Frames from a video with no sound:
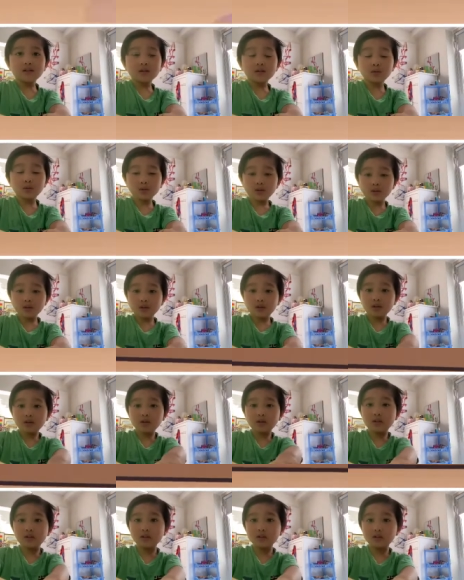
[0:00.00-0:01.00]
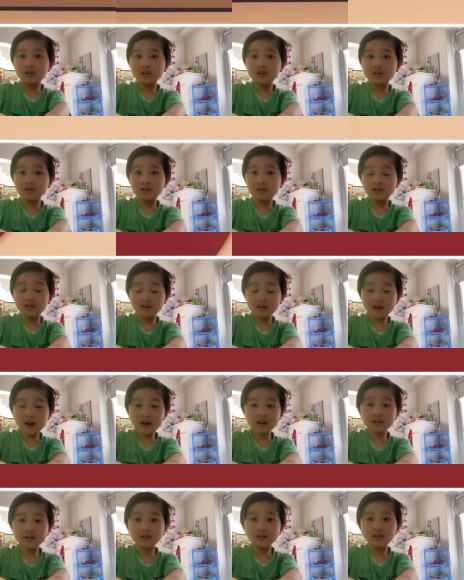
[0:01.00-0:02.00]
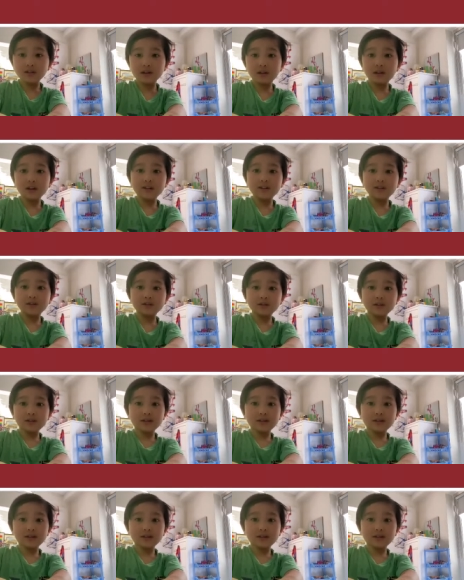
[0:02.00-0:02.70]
those are this is that's the light Sonic